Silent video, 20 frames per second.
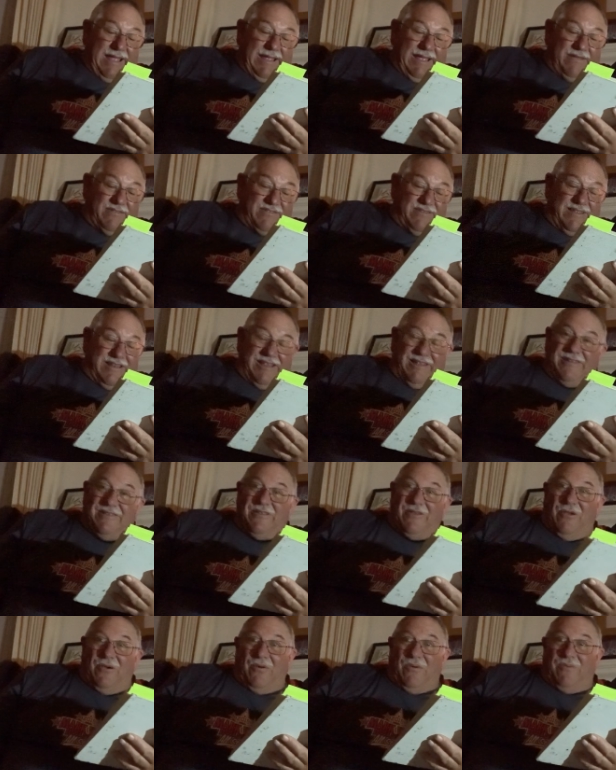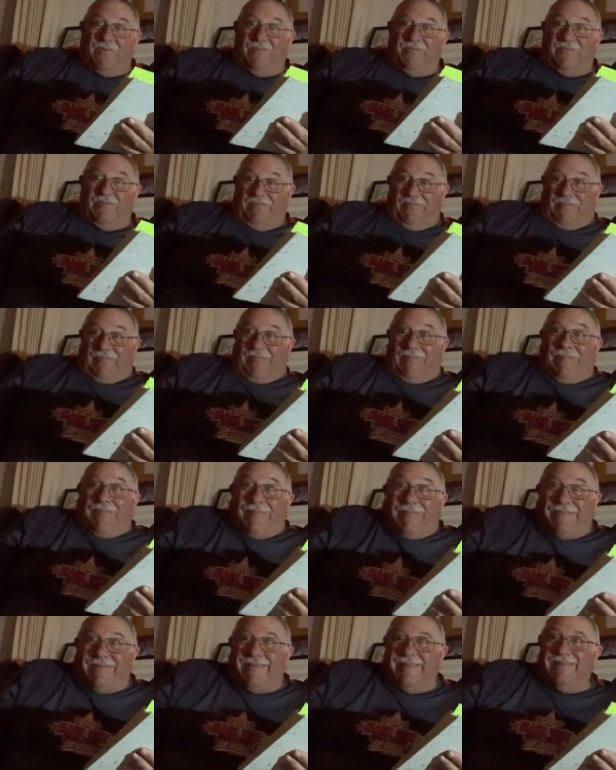I guess he didn't know
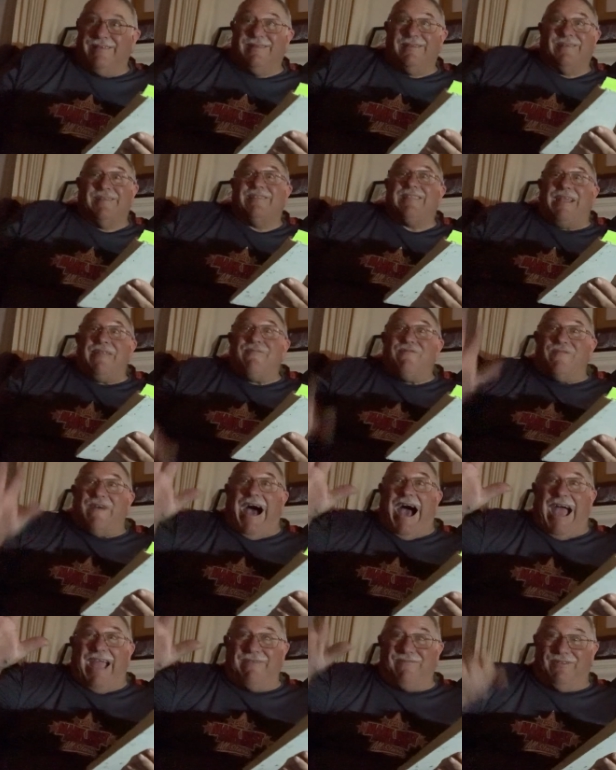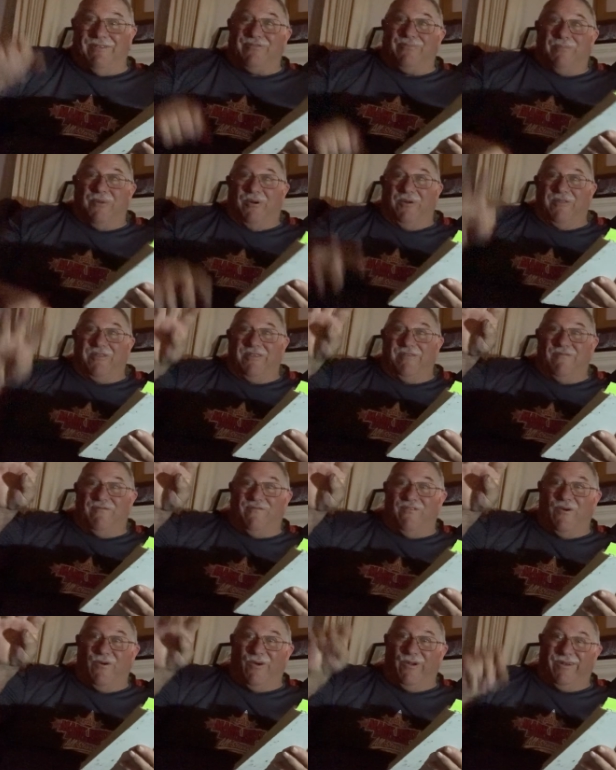that five is more than
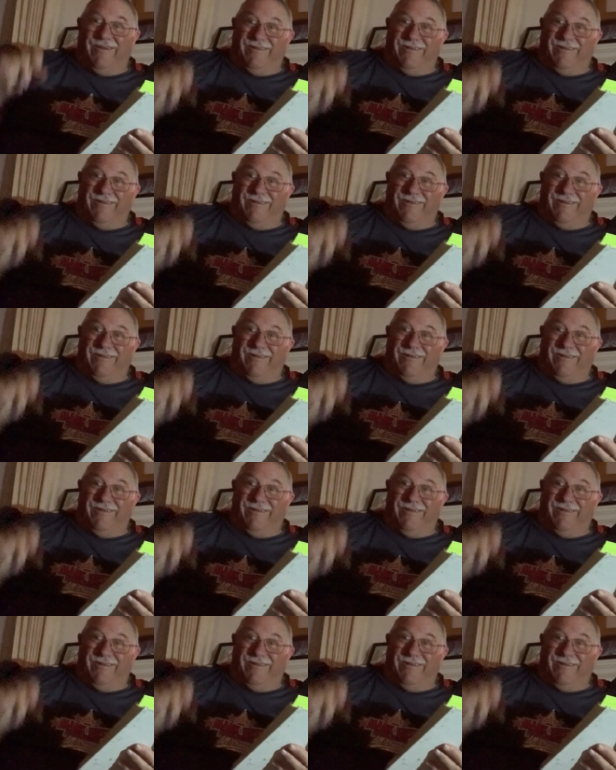four.